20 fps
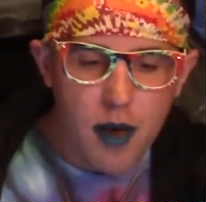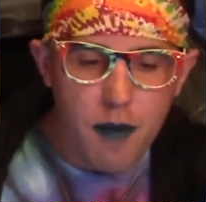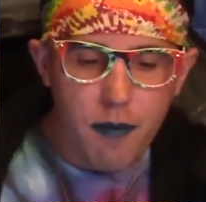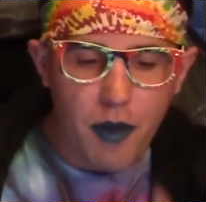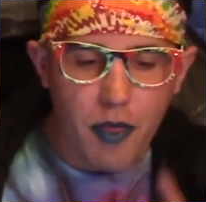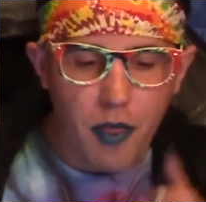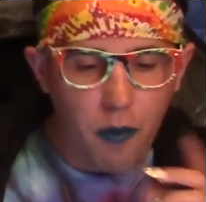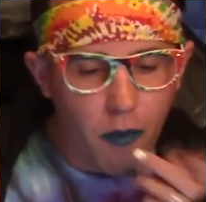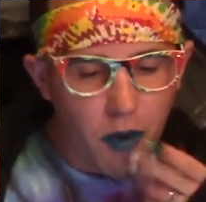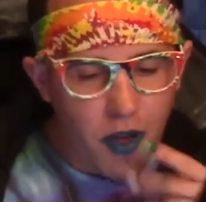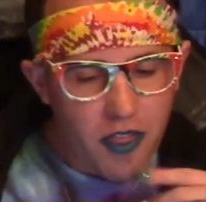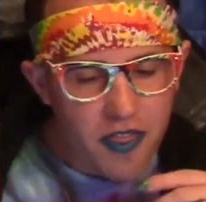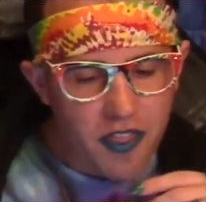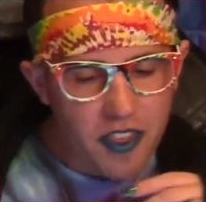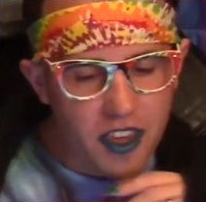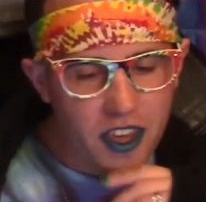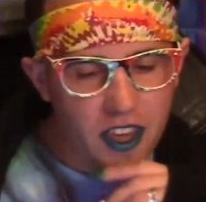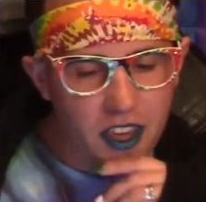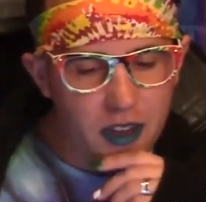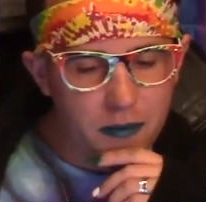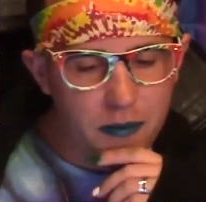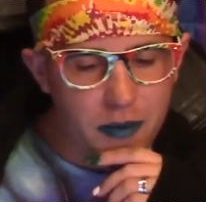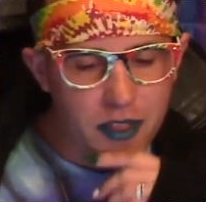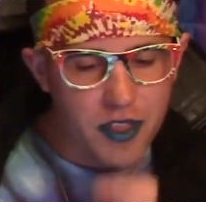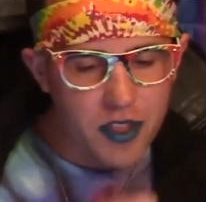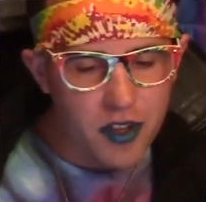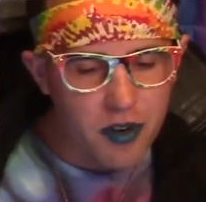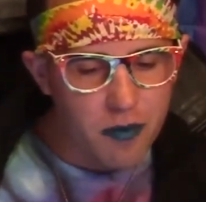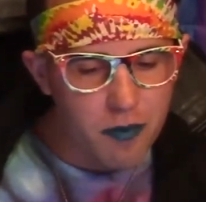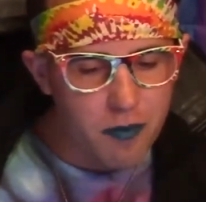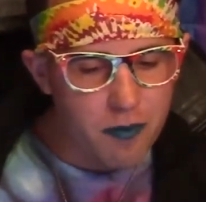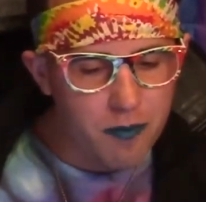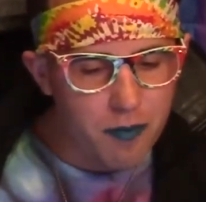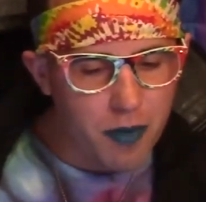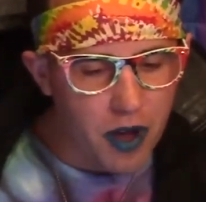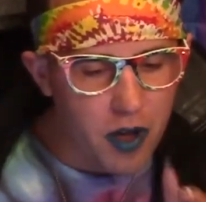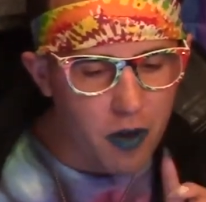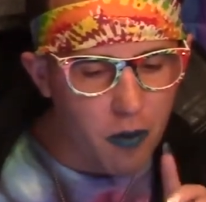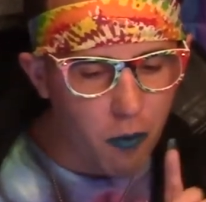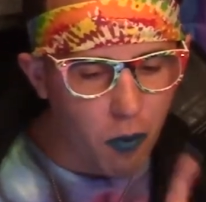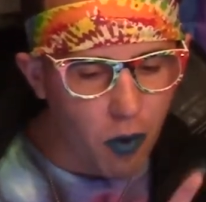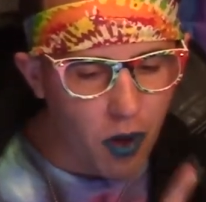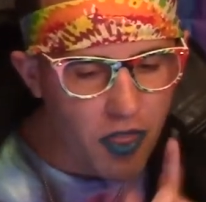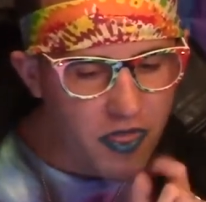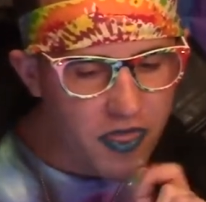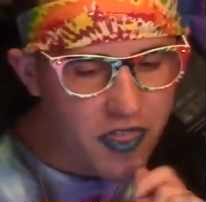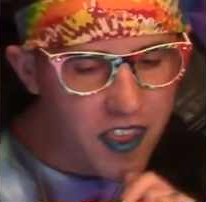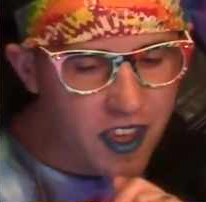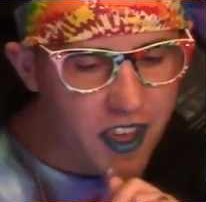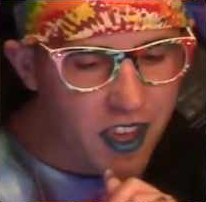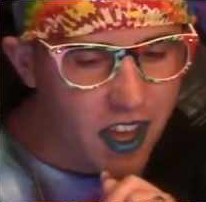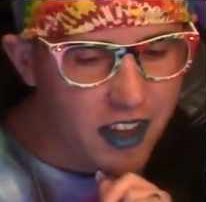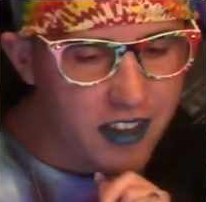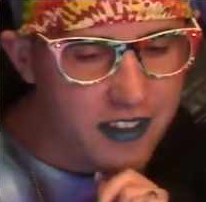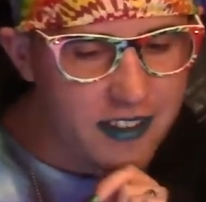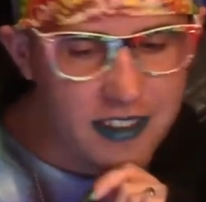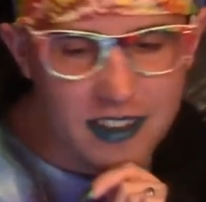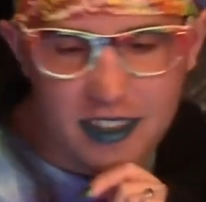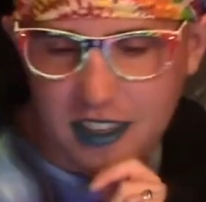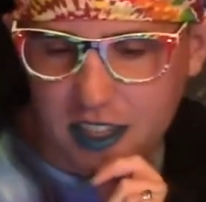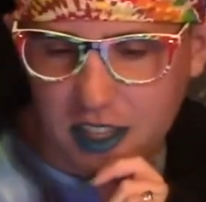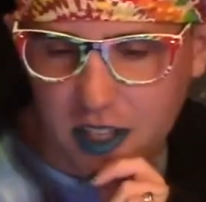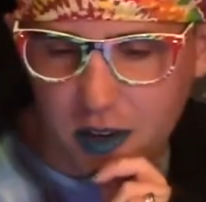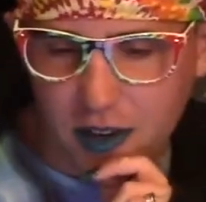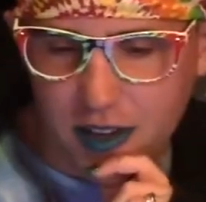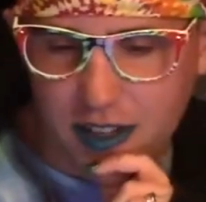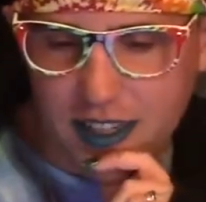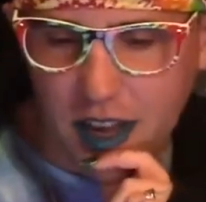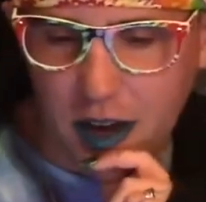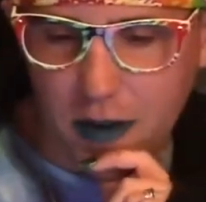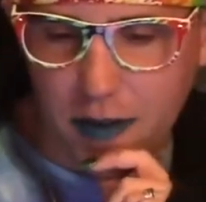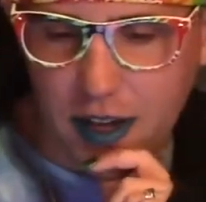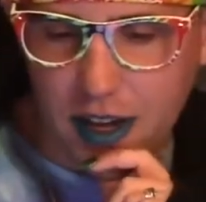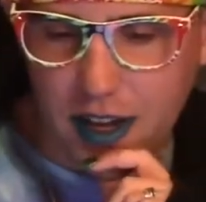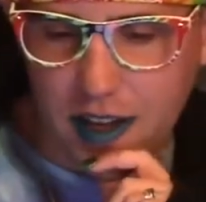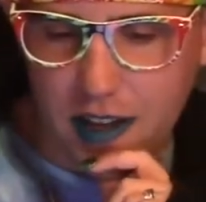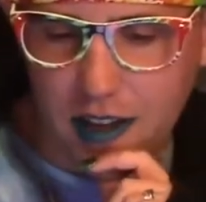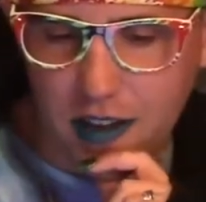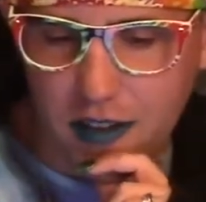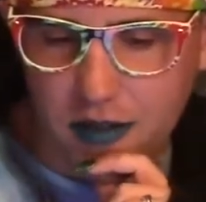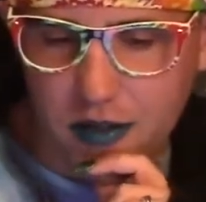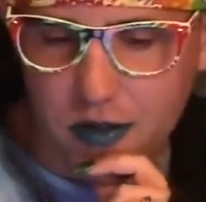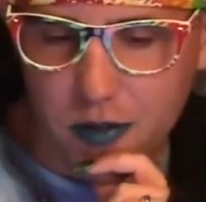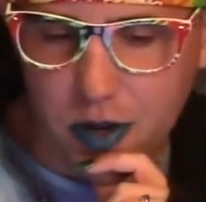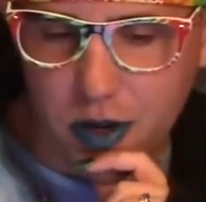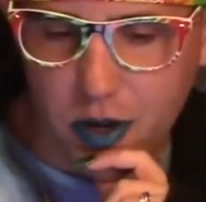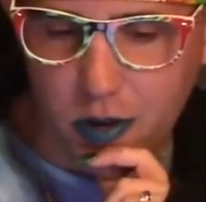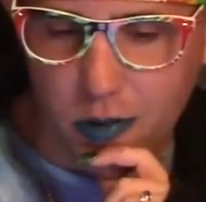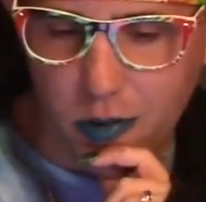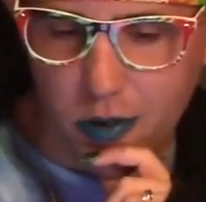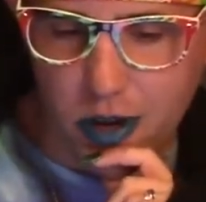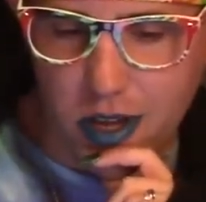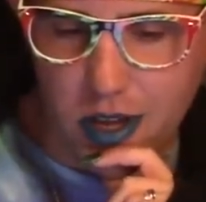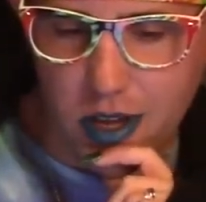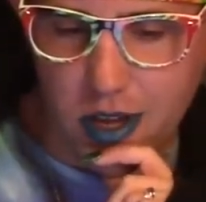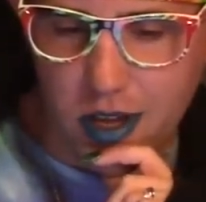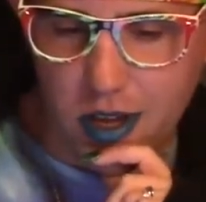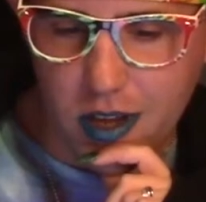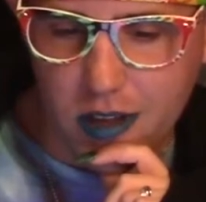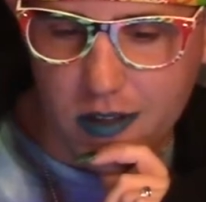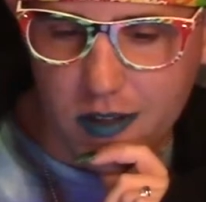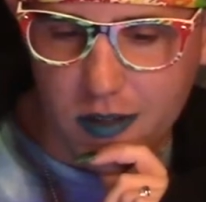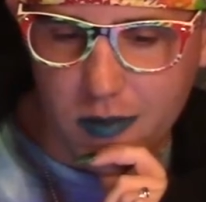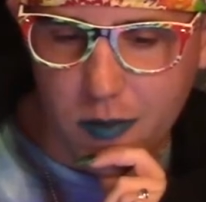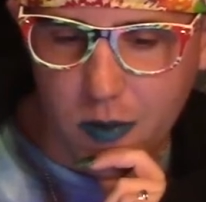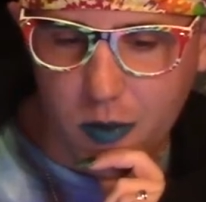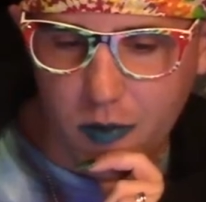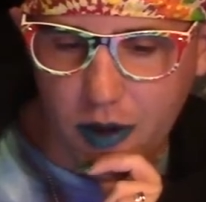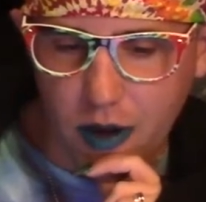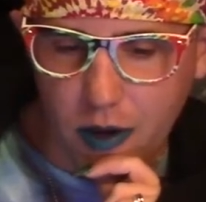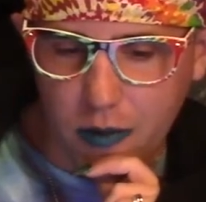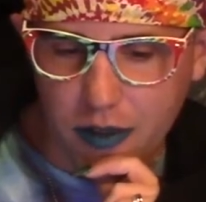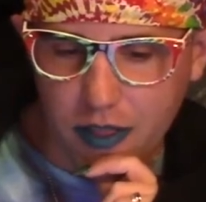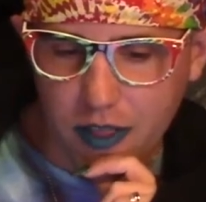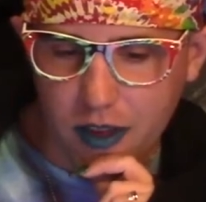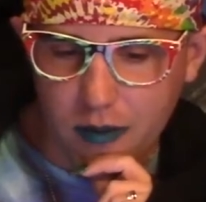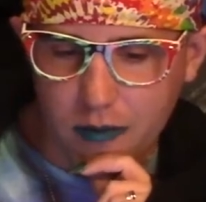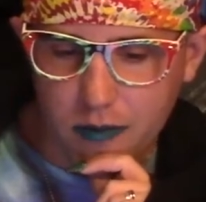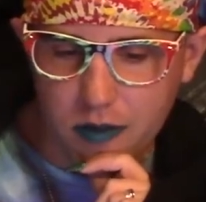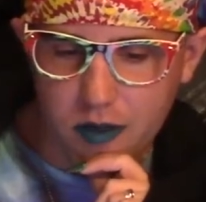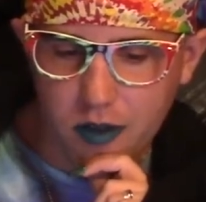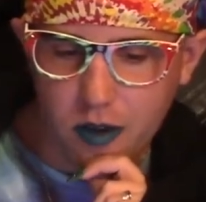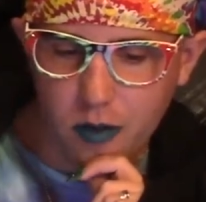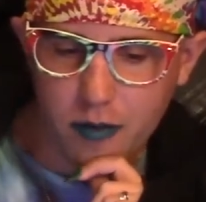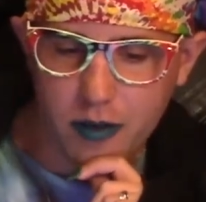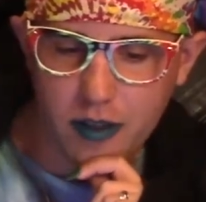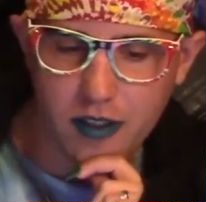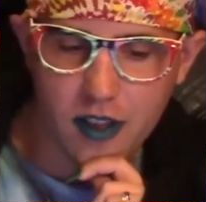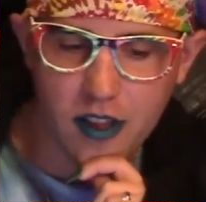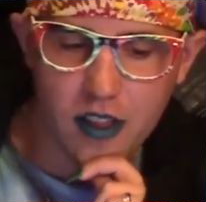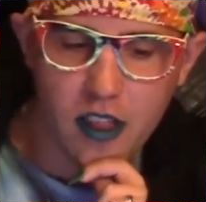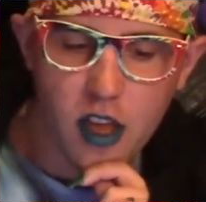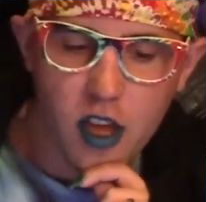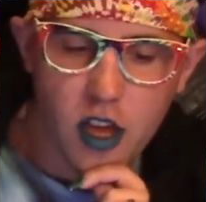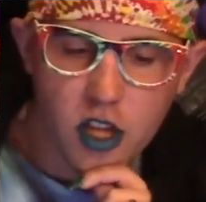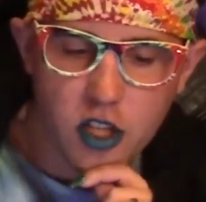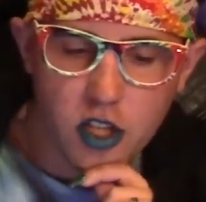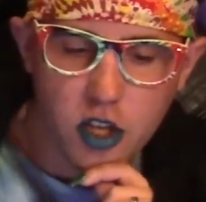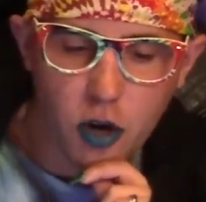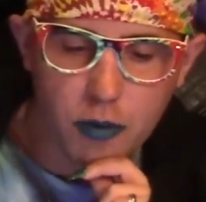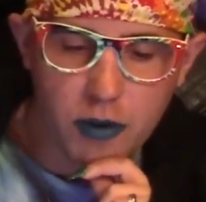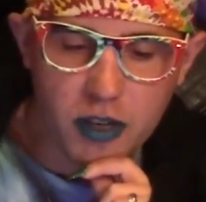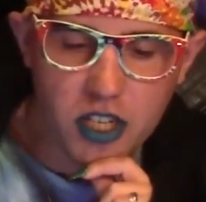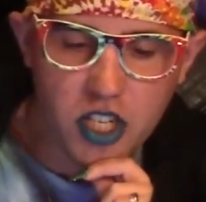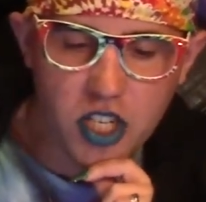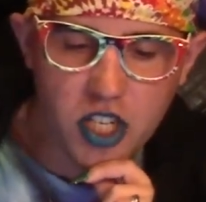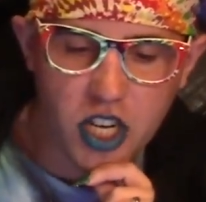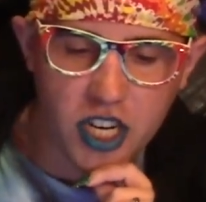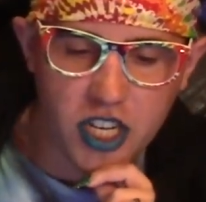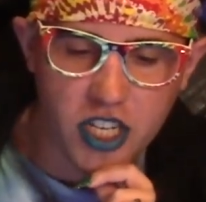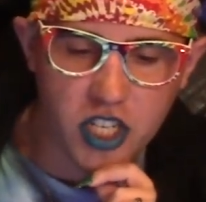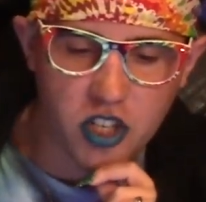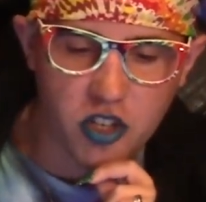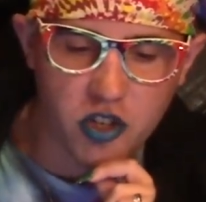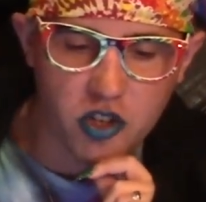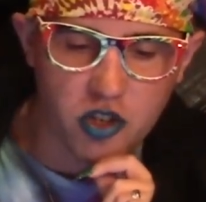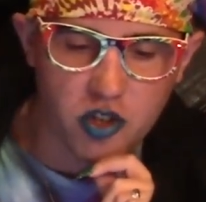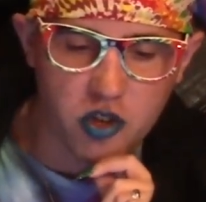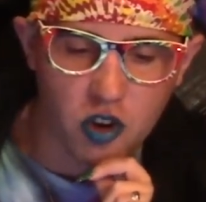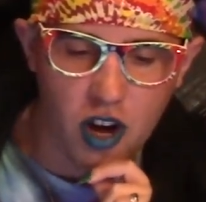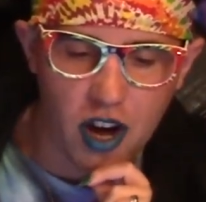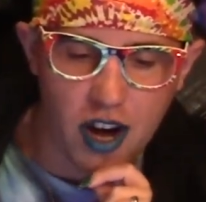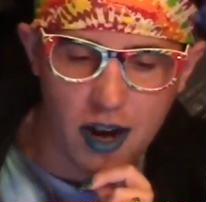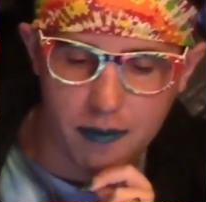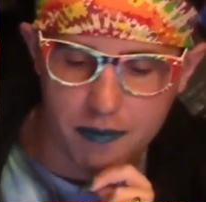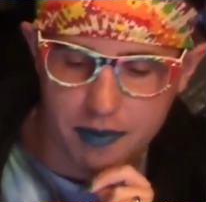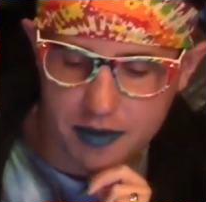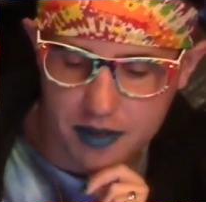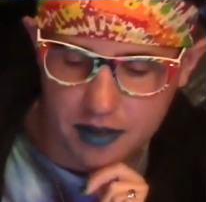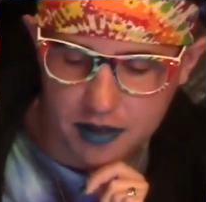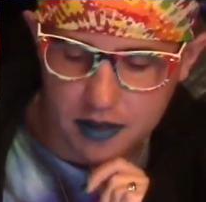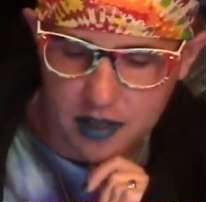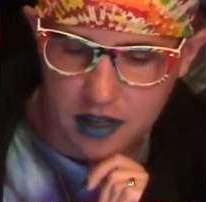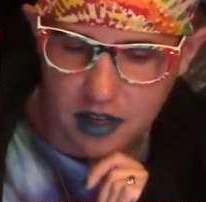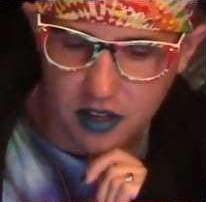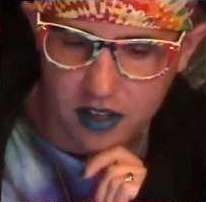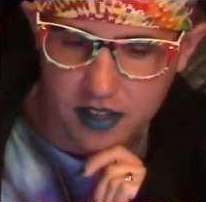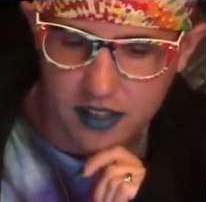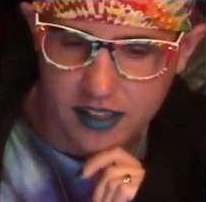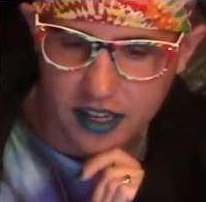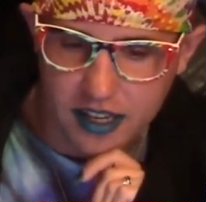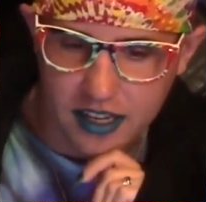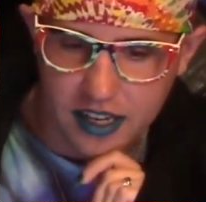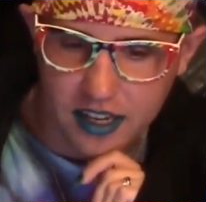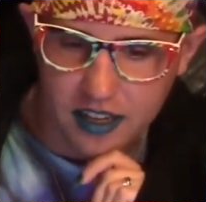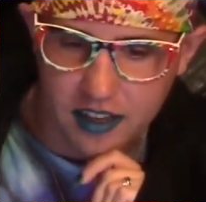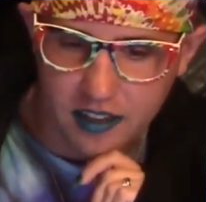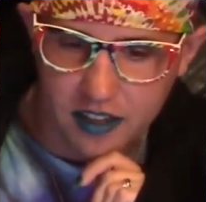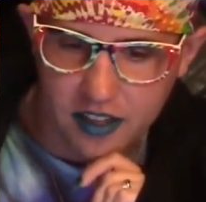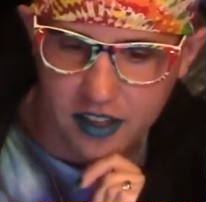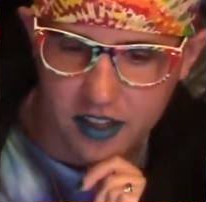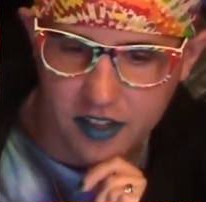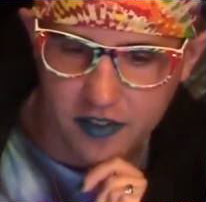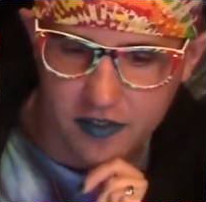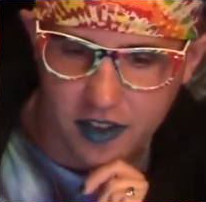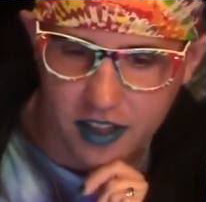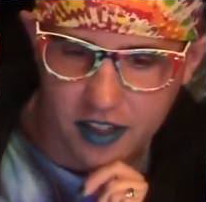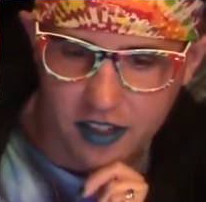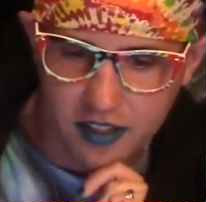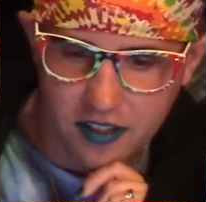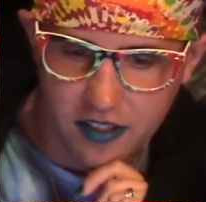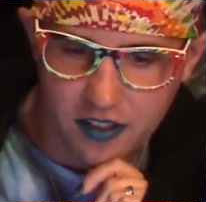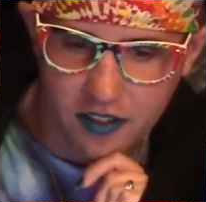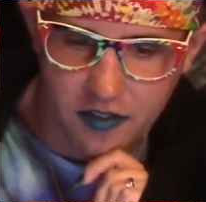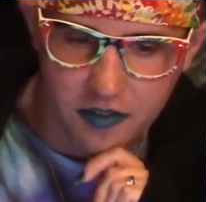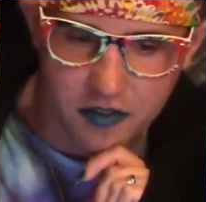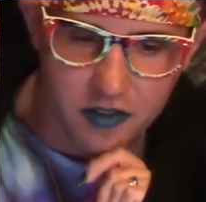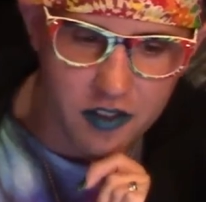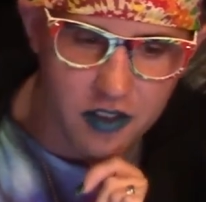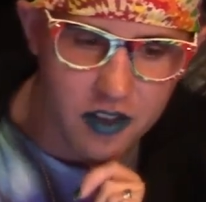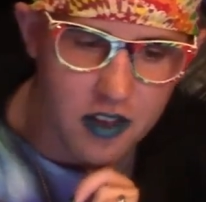But one thing I didn't know is how we got Helen to agree to move out with him, Toby said. Toby, shut your trap, Helen said, getting a little defensive.